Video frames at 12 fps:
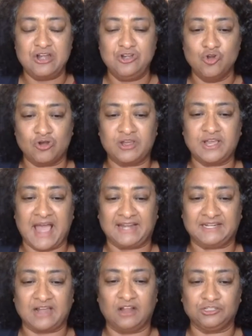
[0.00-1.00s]
look at
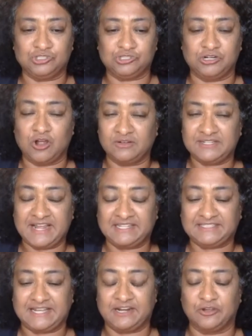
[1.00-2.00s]
a cultural context,
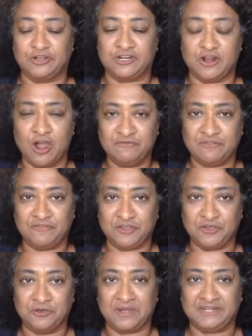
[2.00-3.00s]
they can look at an
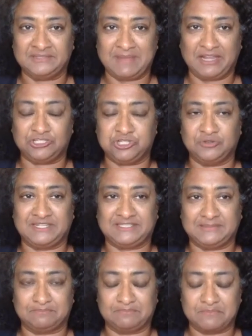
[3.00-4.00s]
overview and make sure there's
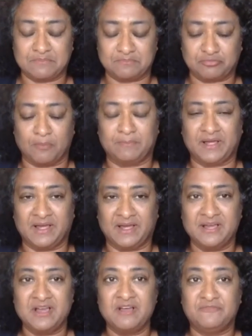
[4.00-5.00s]
a
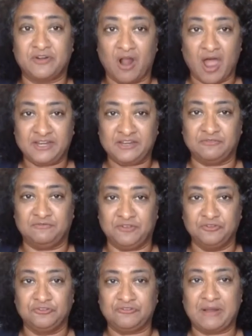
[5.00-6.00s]
proper variety of
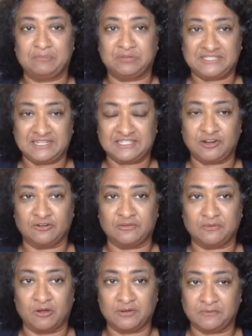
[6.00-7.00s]
views represented
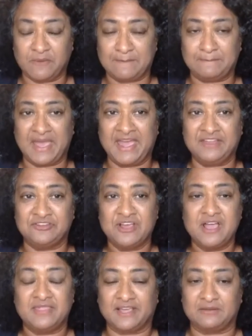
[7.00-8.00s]
on a web page.
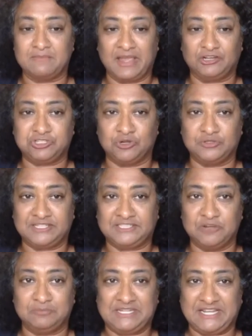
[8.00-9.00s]
They can make sure there's
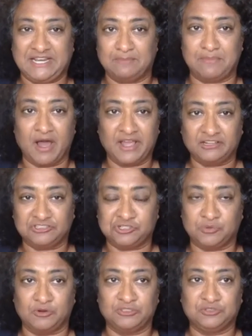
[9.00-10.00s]
no particular bias
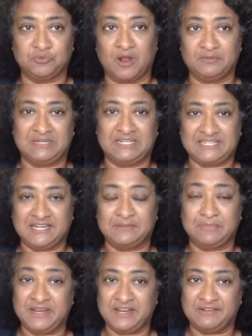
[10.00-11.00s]
towards one political
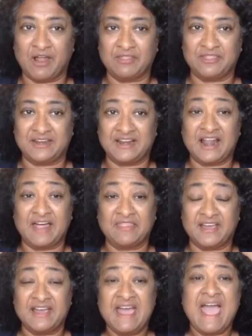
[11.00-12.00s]
opinion rather than
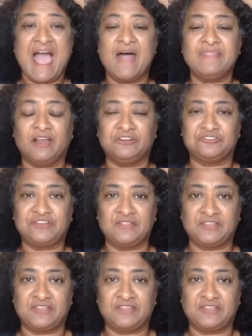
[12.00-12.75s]
another, and they understand